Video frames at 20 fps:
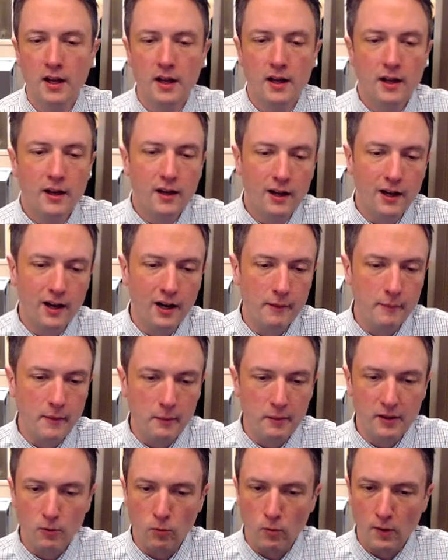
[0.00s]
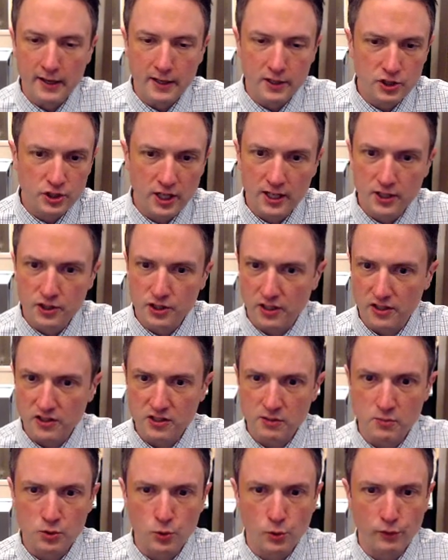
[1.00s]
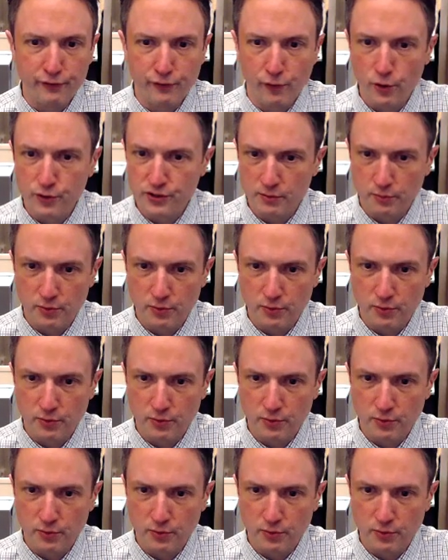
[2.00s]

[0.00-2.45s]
uh, maybe rain changing to some sort of frozen